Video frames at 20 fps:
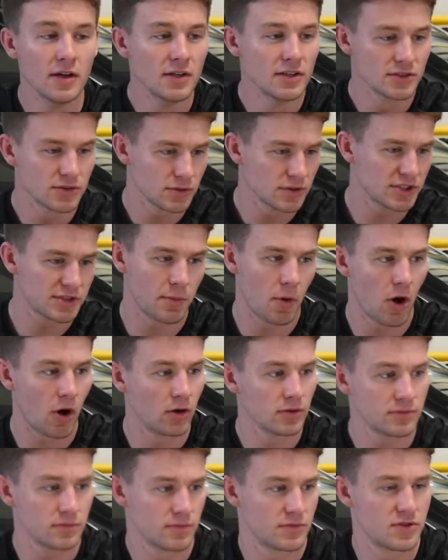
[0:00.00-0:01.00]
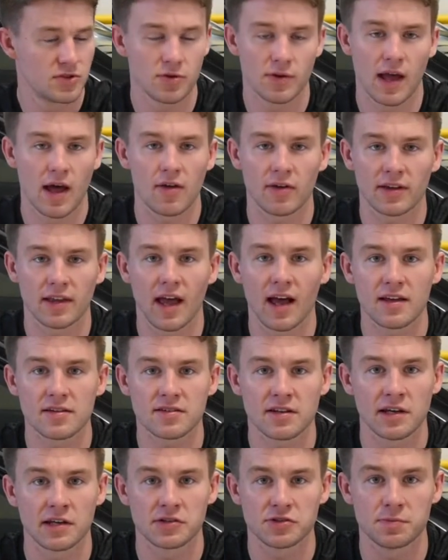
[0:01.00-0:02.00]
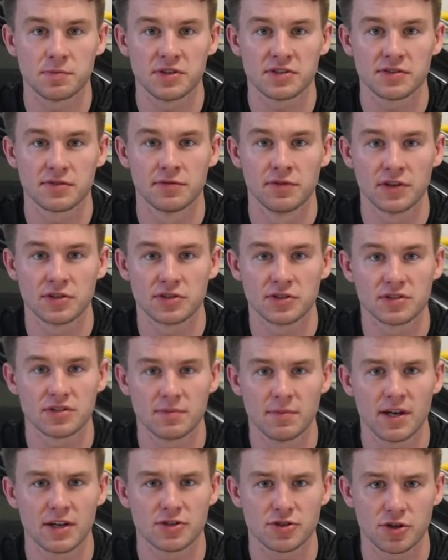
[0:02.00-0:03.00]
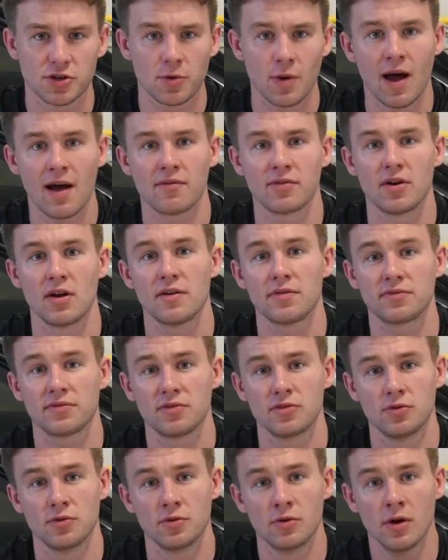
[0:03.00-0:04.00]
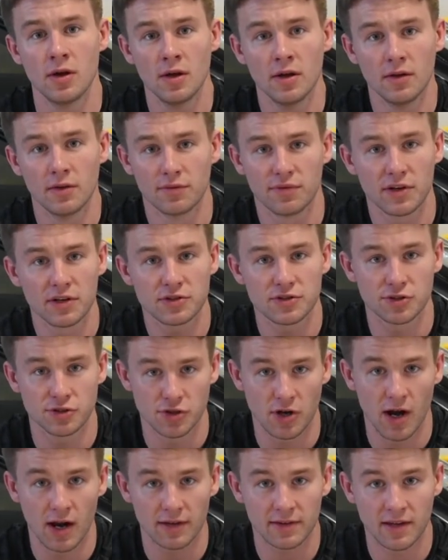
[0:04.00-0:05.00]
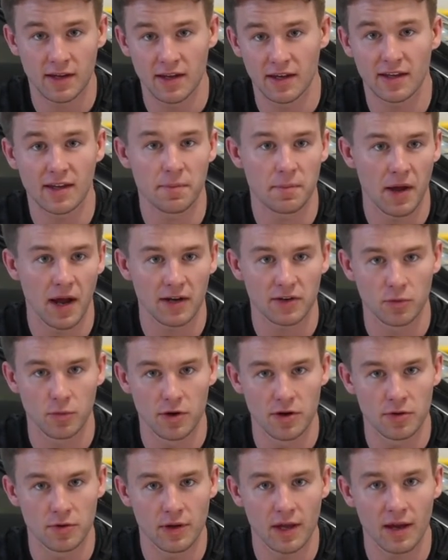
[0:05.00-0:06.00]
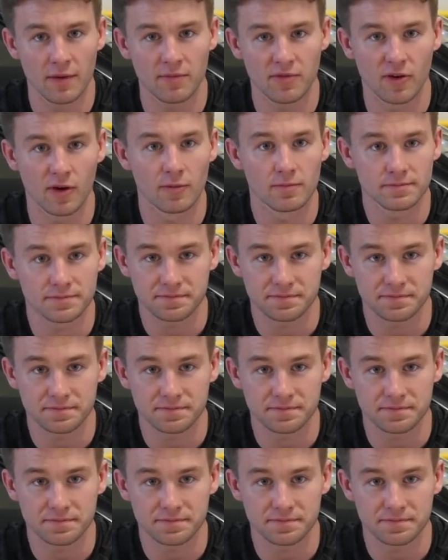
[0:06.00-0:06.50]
So a small 2-gallon gas can should be sufficient to make sure you have enough to finish your track day and get back to where you came from.